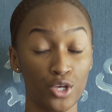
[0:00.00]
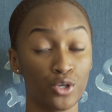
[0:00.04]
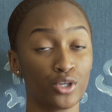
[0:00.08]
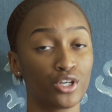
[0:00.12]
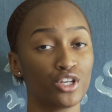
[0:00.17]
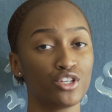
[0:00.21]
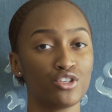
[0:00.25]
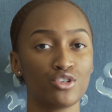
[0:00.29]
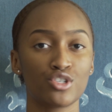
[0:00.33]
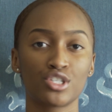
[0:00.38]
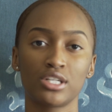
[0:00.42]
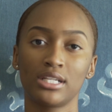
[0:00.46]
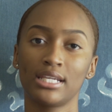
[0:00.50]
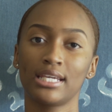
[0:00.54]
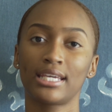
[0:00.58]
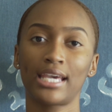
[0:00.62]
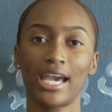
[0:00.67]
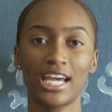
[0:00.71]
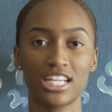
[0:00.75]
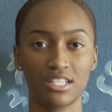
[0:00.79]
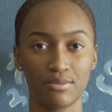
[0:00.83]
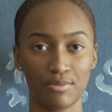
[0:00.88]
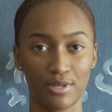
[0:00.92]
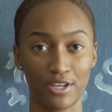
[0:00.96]
You can usually
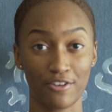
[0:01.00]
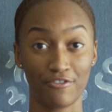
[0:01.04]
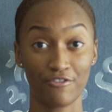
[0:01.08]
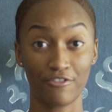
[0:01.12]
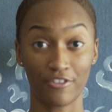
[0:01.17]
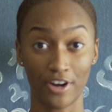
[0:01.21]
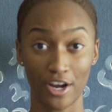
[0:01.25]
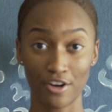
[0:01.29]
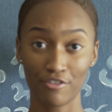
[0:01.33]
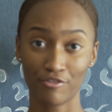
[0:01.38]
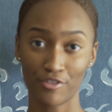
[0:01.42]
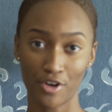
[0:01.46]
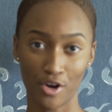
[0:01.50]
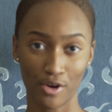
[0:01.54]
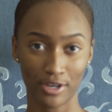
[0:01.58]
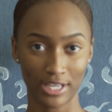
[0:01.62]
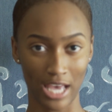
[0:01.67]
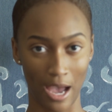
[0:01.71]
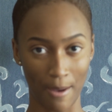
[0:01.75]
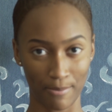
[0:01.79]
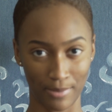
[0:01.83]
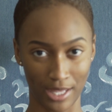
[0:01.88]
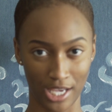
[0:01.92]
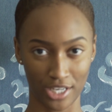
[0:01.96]
catch me front row
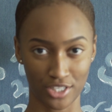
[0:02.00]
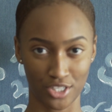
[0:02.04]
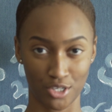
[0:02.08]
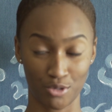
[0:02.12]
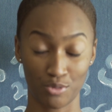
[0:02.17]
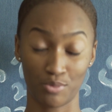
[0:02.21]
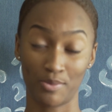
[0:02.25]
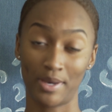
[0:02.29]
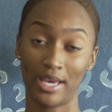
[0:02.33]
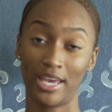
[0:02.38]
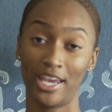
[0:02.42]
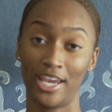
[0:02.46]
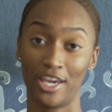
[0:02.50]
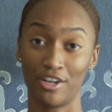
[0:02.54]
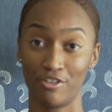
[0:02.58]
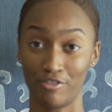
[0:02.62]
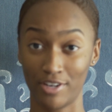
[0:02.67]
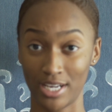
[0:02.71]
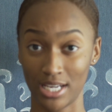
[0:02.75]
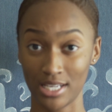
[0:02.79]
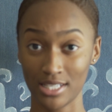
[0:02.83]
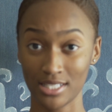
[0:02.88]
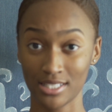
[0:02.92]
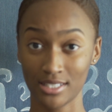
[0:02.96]
cam lecture with my
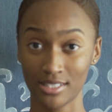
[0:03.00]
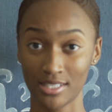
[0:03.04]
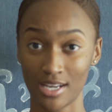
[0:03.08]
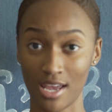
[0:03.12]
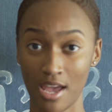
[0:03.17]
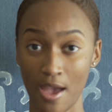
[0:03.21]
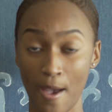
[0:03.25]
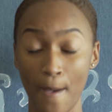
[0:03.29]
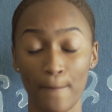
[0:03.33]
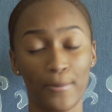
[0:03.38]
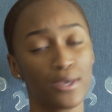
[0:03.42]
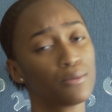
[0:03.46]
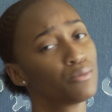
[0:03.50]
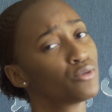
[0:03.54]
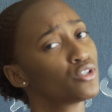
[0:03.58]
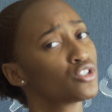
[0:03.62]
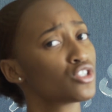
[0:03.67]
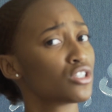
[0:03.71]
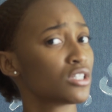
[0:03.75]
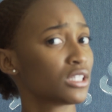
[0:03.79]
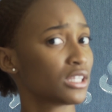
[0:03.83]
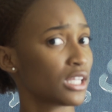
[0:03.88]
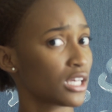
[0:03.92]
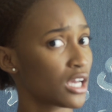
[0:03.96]
hand raised. People
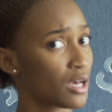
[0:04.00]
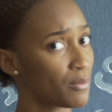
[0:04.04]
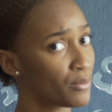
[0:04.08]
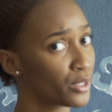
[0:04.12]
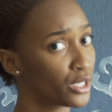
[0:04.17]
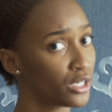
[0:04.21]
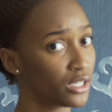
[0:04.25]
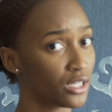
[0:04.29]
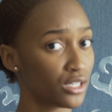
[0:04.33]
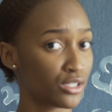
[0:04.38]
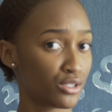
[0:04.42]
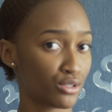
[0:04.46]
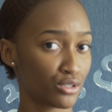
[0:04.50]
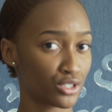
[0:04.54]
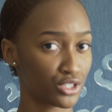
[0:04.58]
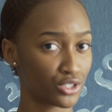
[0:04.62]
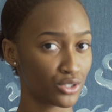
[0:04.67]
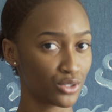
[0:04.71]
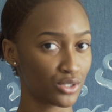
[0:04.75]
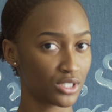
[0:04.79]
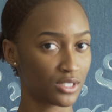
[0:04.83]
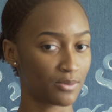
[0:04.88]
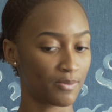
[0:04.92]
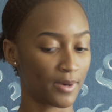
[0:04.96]
usually think I'm a goody two
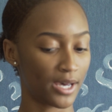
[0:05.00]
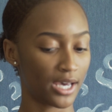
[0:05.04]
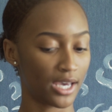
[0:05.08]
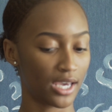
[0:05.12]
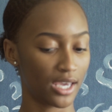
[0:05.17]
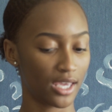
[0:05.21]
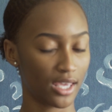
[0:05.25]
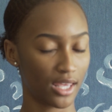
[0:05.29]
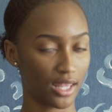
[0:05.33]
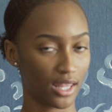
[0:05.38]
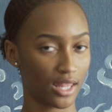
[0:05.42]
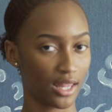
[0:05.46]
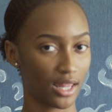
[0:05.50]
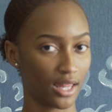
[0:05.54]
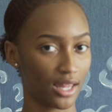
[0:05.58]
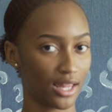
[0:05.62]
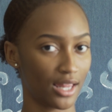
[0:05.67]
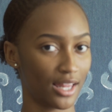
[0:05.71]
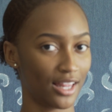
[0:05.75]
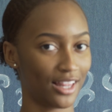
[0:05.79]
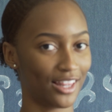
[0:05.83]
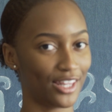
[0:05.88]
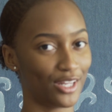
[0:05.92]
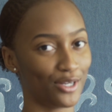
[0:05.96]
shoes, but
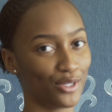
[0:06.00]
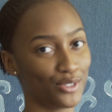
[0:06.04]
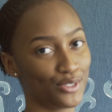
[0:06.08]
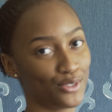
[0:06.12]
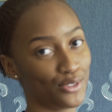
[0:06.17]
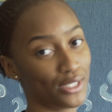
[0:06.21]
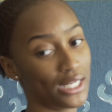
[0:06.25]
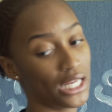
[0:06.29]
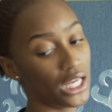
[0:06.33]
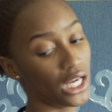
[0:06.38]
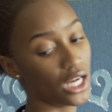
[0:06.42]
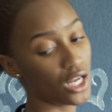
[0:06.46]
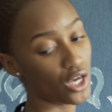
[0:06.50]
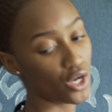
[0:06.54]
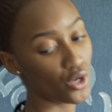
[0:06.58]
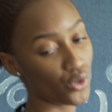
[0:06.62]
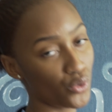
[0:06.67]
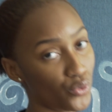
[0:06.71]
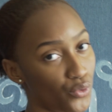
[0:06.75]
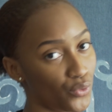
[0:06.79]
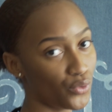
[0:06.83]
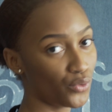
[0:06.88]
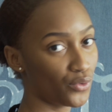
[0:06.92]
little do they know.